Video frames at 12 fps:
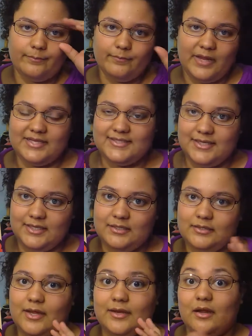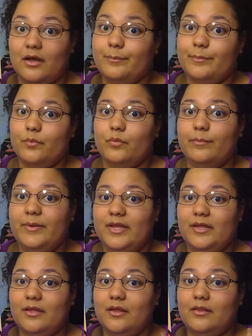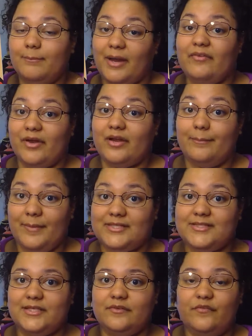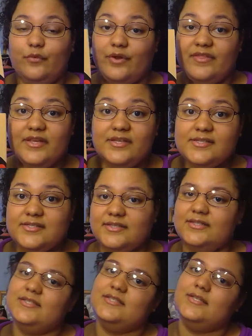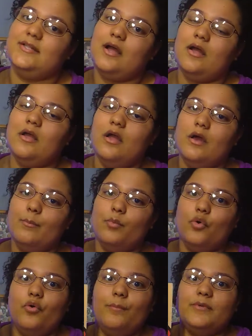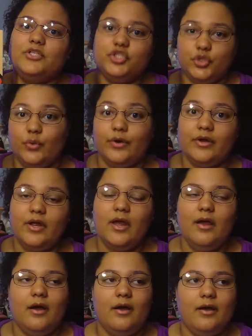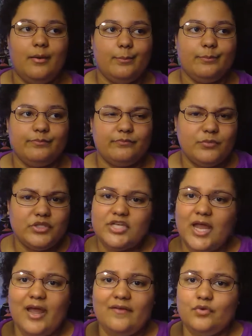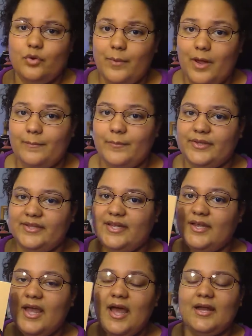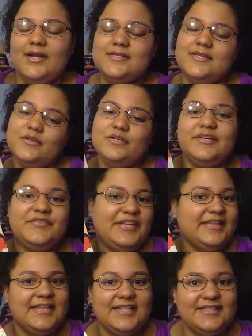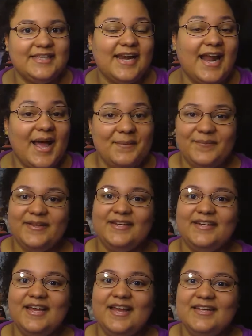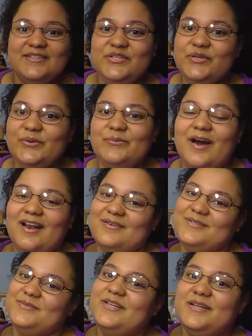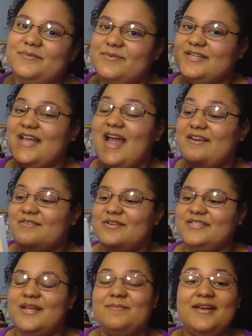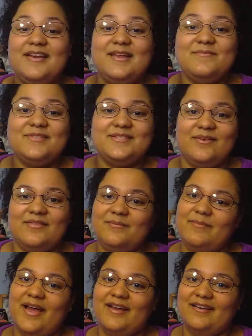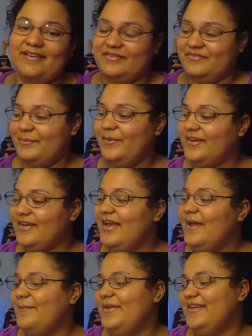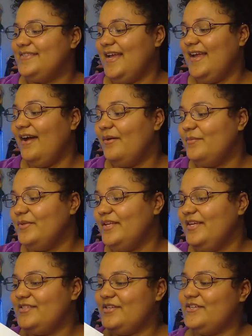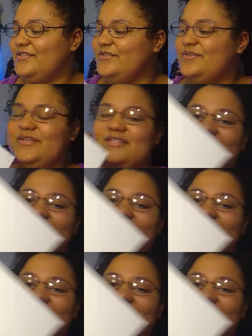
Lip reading: 18 and up will be my recommended for this, because it's a lot more mature, which I have no problem with it. A nice little nifty thing that happened too while I was reading was I noticed that my name was on the back of the book because I helped with the Kickstarter. So you can